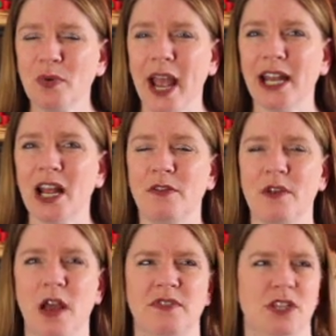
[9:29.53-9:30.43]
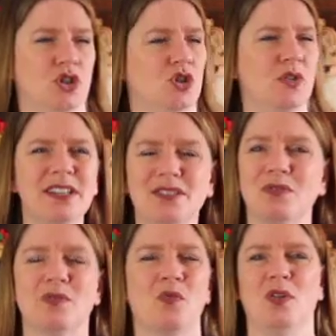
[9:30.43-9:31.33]
right, of the treats
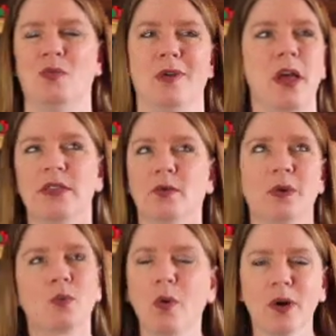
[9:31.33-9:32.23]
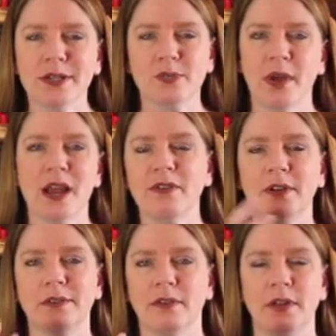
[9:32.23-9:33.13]
or the rewards,
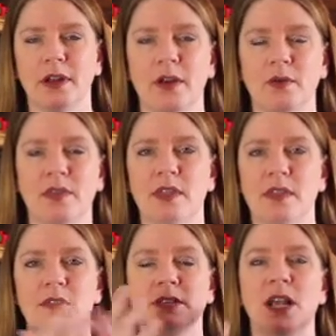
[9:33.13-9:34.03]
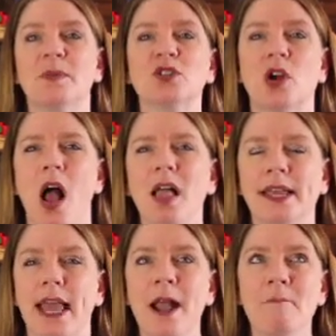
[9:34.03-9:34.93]
whatever, these therapists are
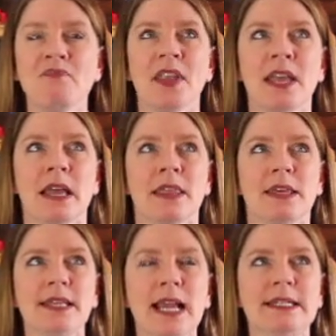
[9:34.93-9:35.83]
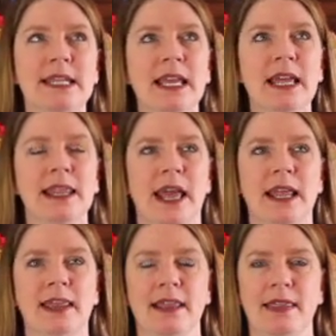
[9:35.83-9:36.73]
calling it. This idea
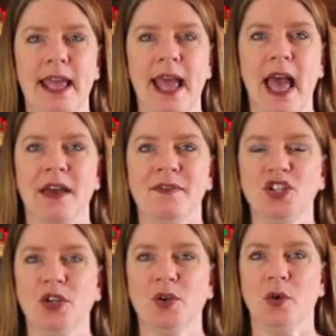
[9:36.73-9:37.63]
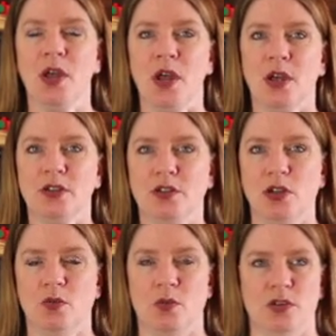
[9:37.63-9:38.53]
that they have to
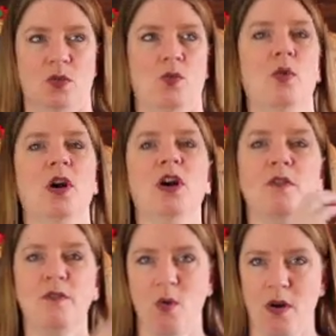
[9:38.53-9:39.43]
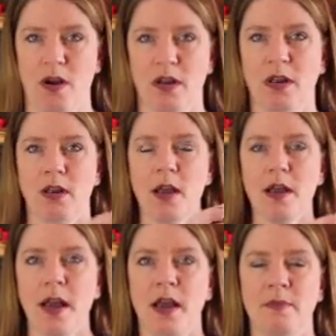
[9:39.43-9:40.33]
work for
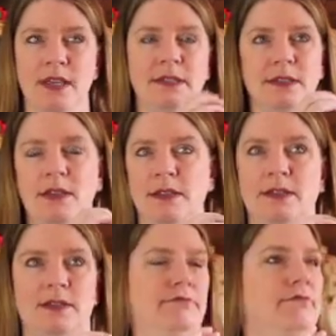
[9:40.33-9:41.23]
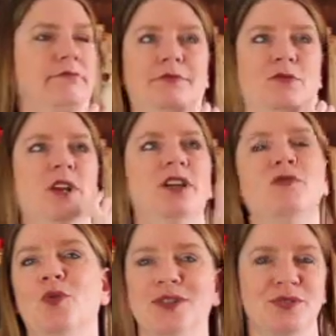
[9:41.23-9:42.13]
these
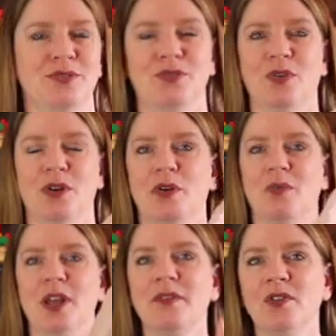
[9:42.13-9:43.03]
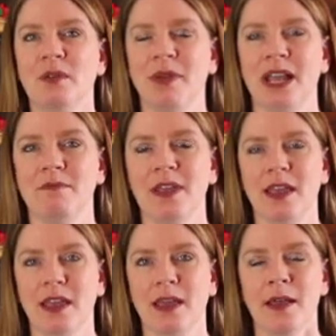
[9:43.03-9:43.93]
reinforcers or whatever it might
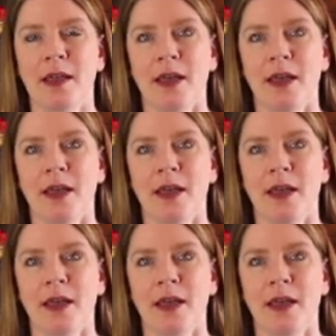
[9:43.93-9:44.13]
be,